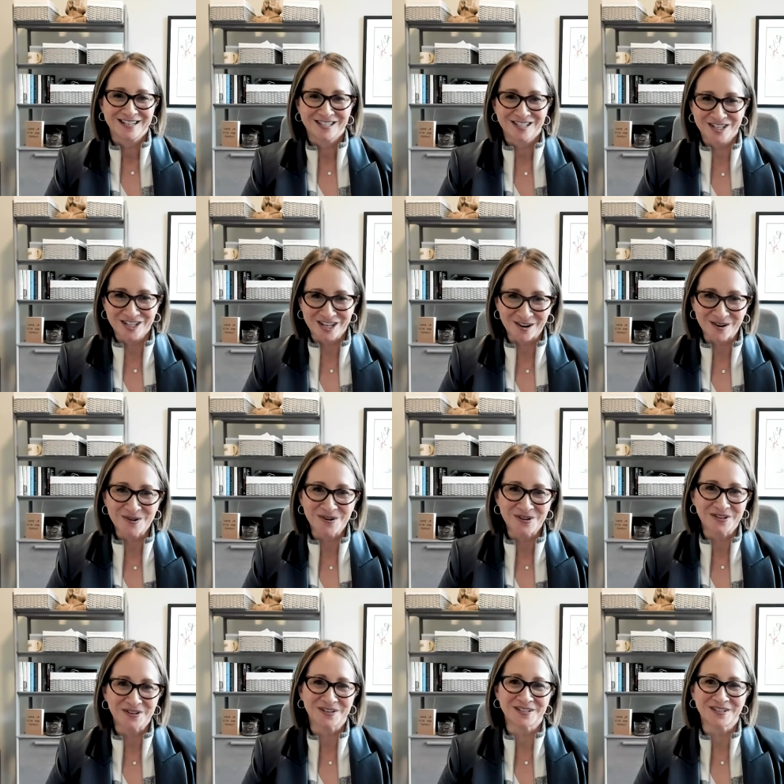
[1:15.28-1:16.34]
to
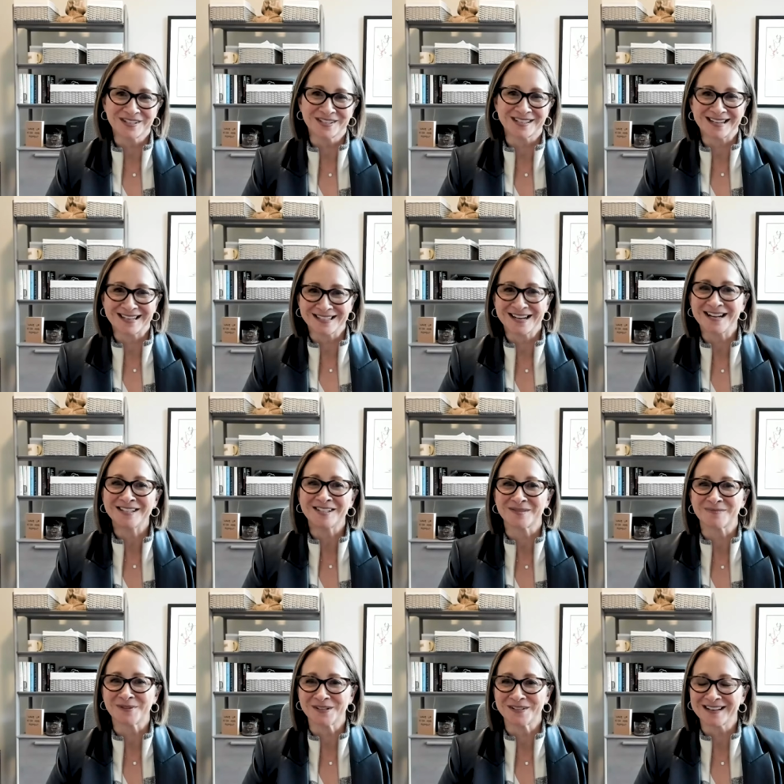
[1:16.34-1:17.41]
shareholders, and
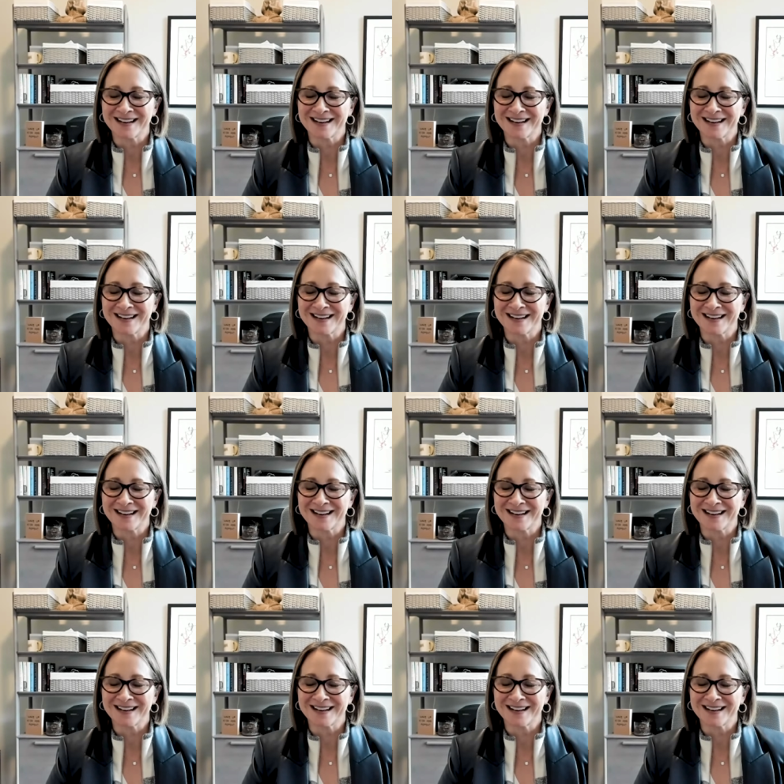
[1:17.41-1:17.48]
customers.